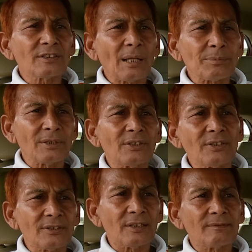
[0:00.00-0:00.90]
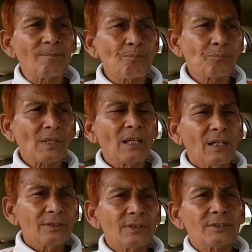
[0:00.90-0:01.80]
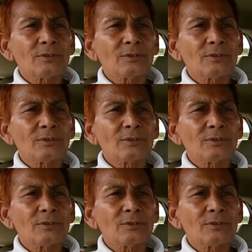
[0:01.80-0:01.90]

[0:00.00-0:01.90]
She stopped schooling of the child.